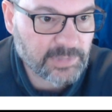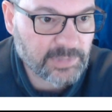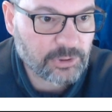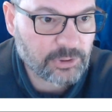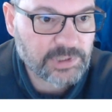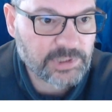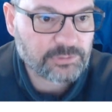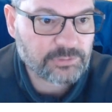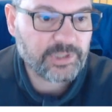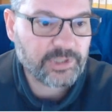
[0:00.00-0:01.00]
country.
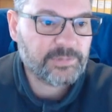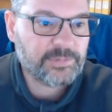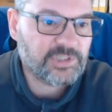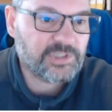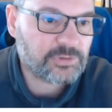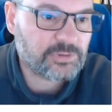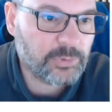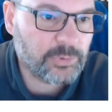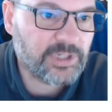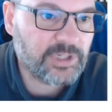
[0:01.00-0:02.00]
It's here, Sweden.
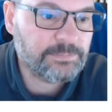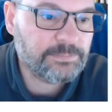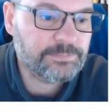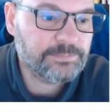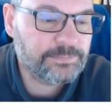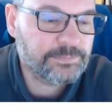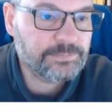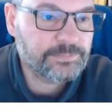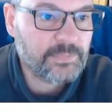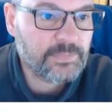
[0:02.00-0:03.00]

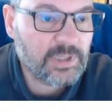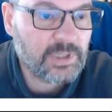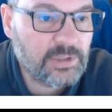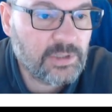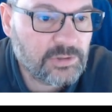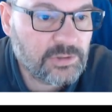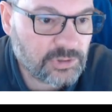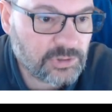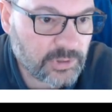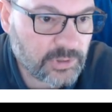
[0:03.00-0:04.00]

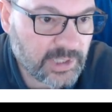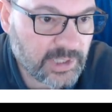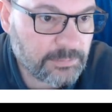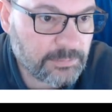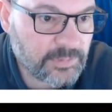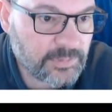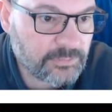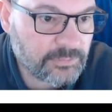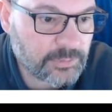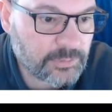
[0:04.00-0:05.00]
So
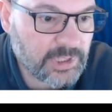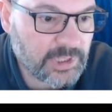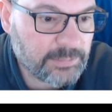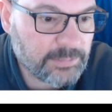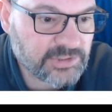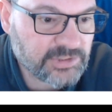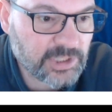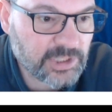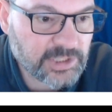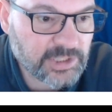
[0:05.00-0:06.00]
basically it's
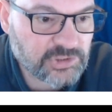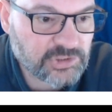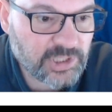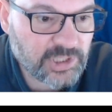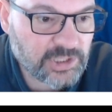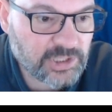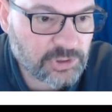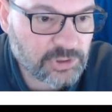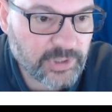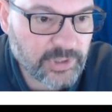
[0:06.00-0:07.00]

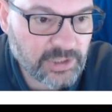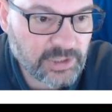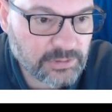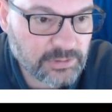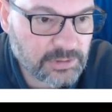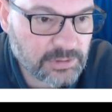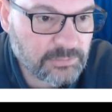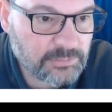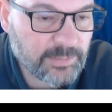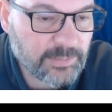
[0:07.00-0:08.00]
showing the
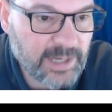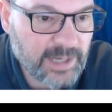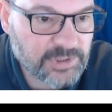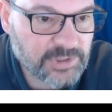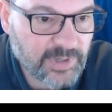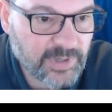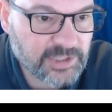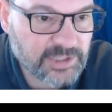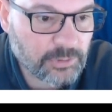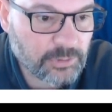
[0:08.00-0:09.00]
map divided on
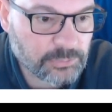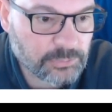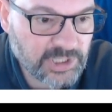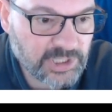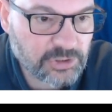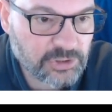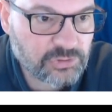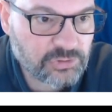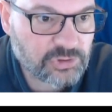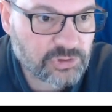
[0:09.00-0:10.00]
regions to start
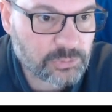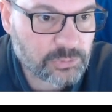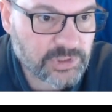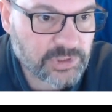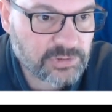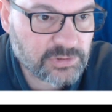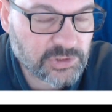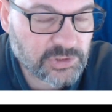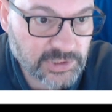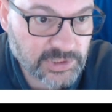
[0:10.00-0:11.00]
with. It's this
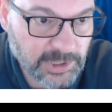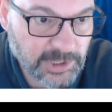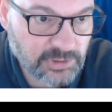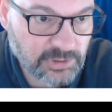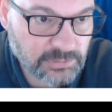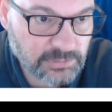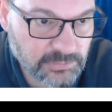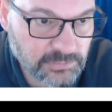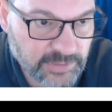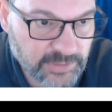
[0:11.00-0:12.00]
button,
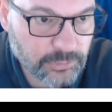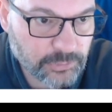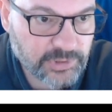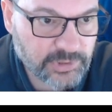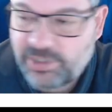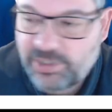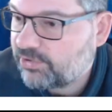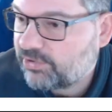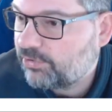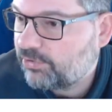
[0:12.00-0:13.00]
therefore it doesn't do
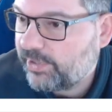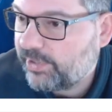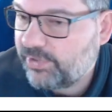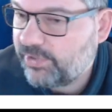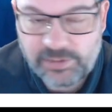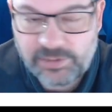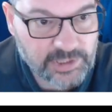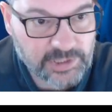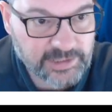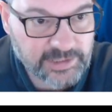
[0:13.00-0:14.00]
anything if I click it.